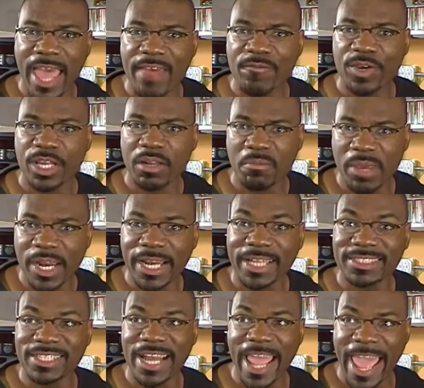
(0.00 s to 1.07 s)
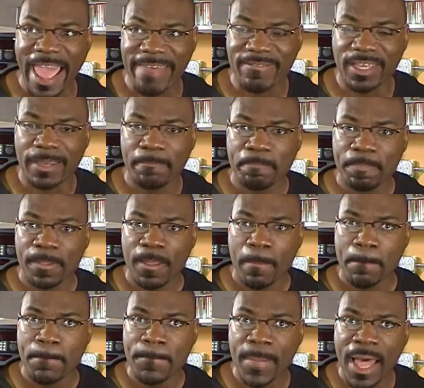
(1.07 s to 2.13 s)
that African Americans are having.
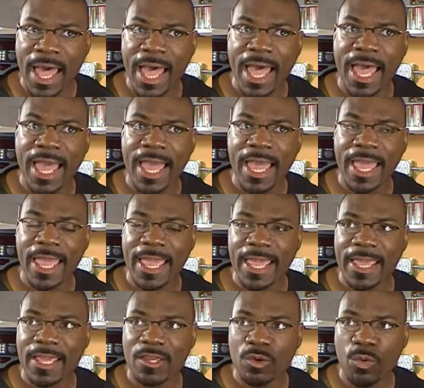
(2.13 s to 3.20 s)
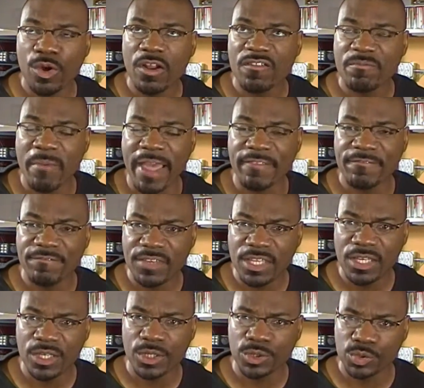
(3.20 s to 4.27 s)
One of my
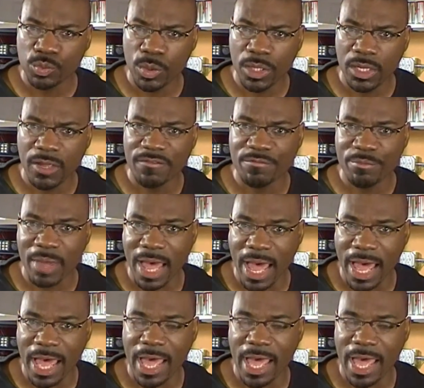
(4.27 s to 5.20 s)
fears, one of